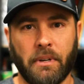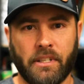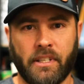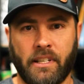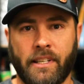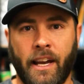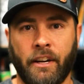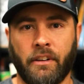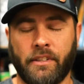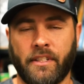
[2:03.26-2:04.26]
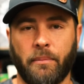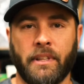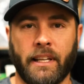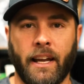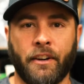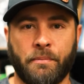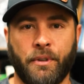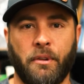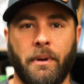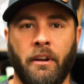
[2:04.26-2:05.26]
it is a desire, it is something that God has
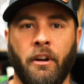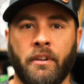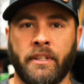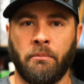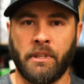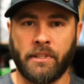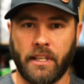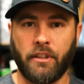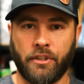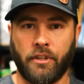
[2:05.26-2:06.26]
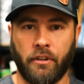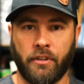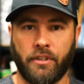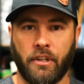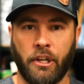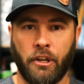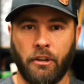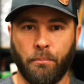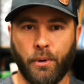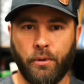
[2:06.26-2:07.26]
put in my heart that we see the church
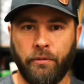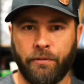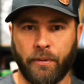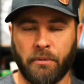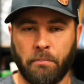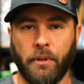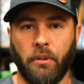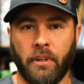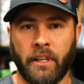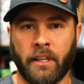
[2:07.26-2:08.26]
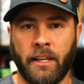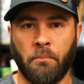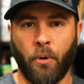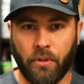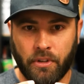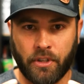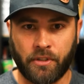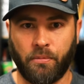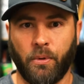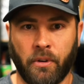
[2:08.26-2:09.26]
move from the building in more than
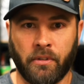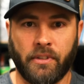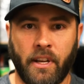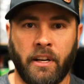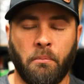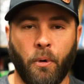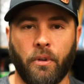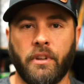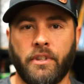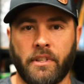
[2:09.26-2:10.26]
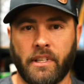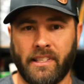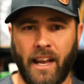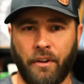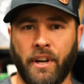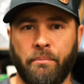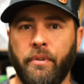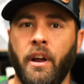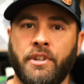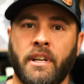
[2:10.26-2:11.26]
just words and in more than just a Saturday
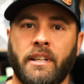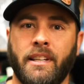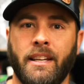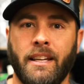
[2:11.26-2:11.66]
project